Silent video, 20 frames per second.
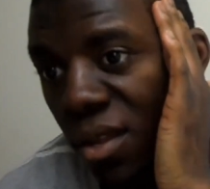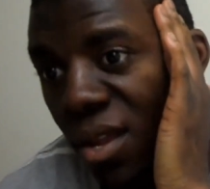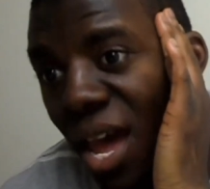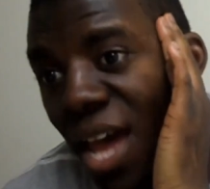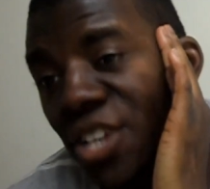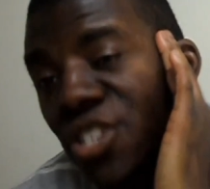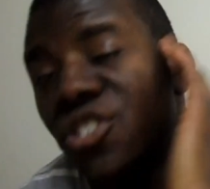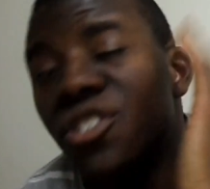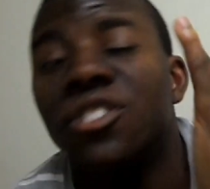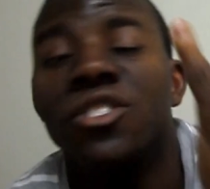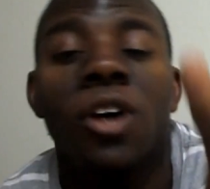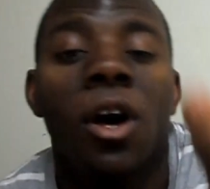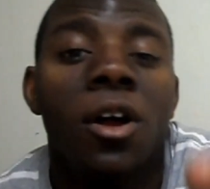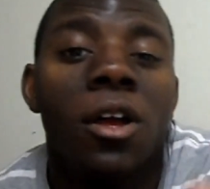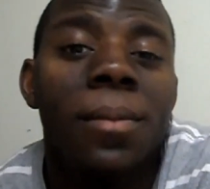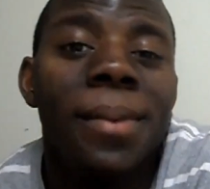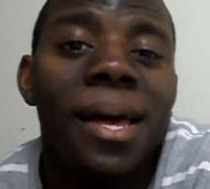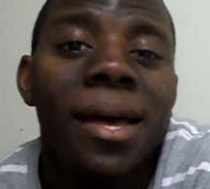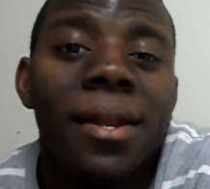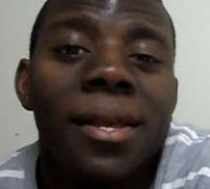I should talk
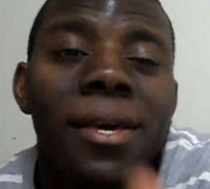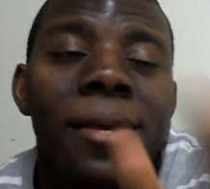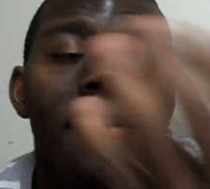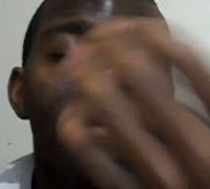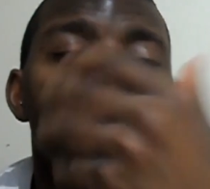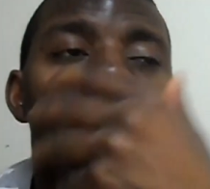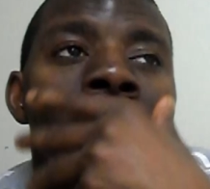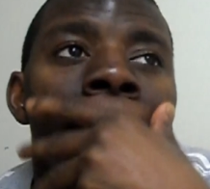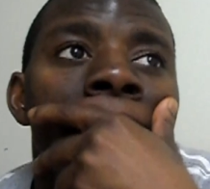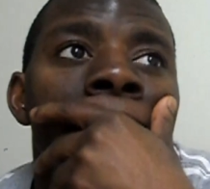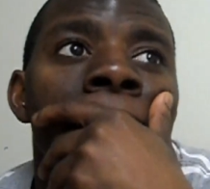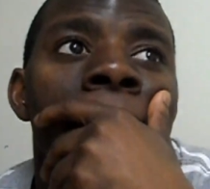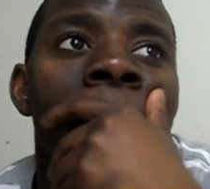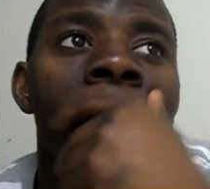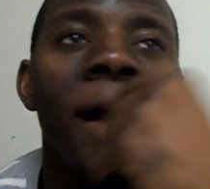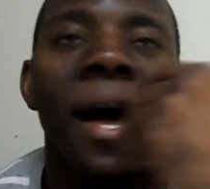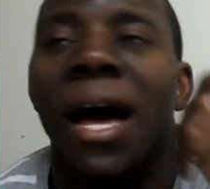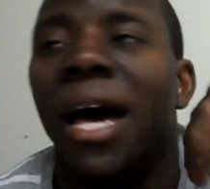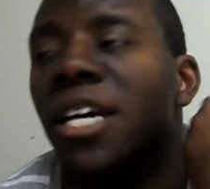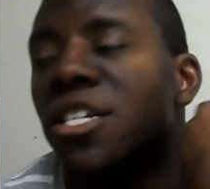about it.
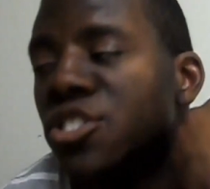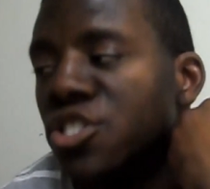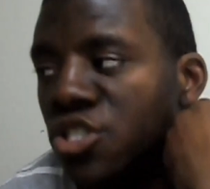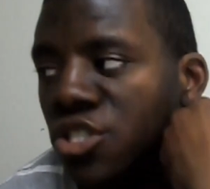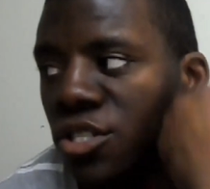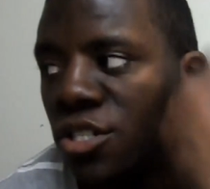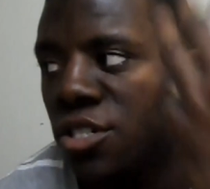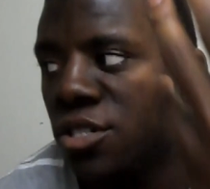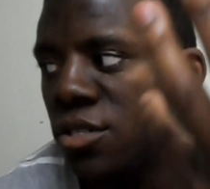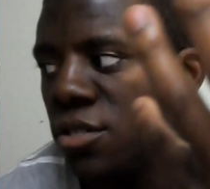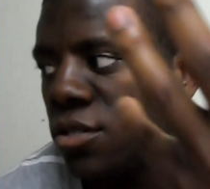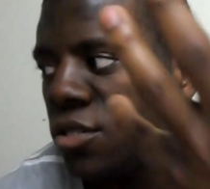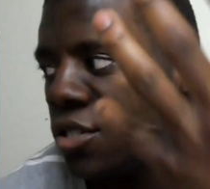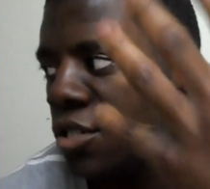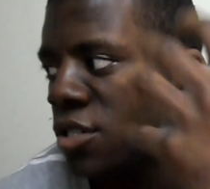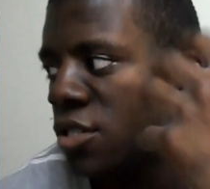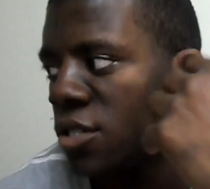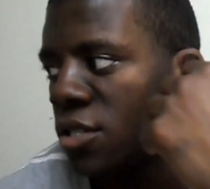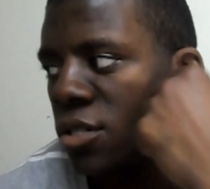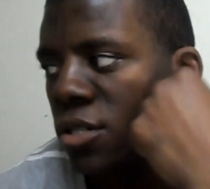I should
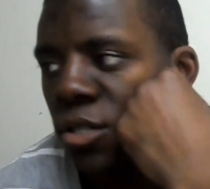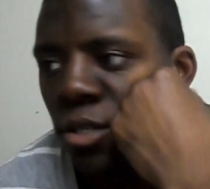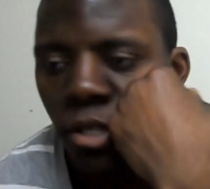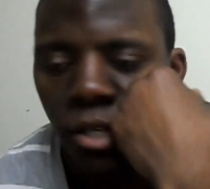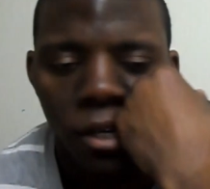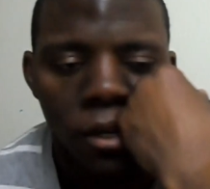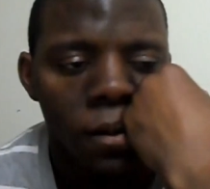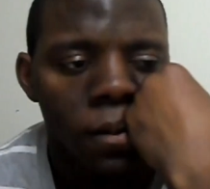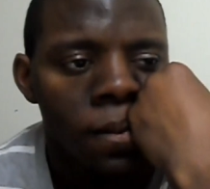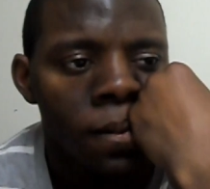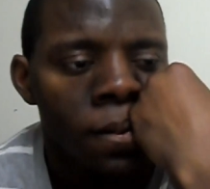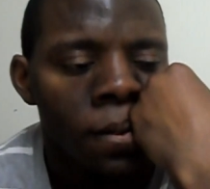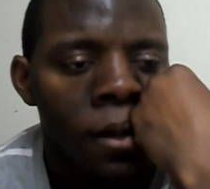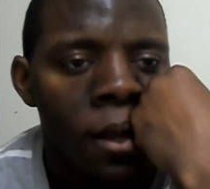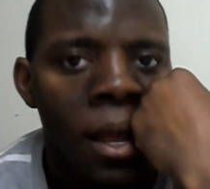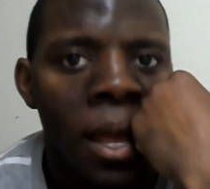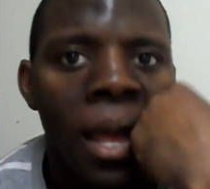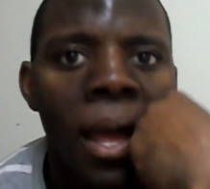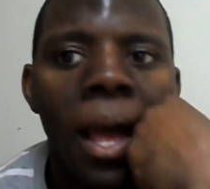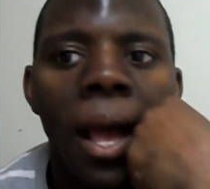just, you know,
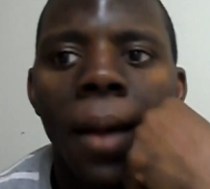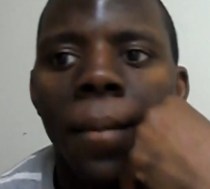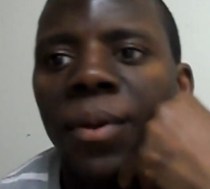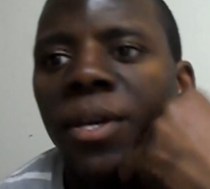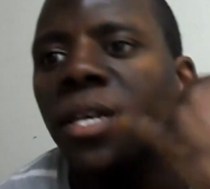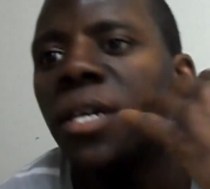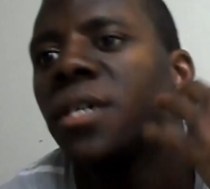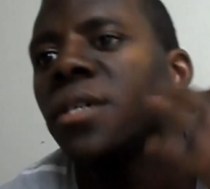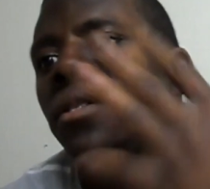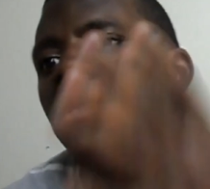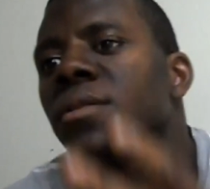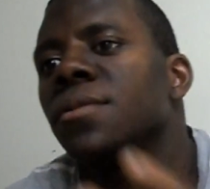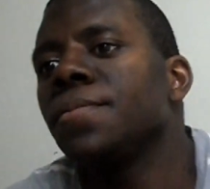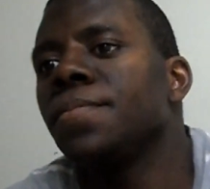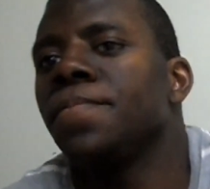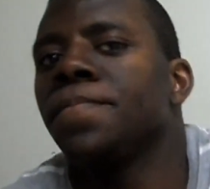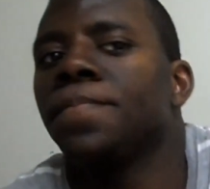because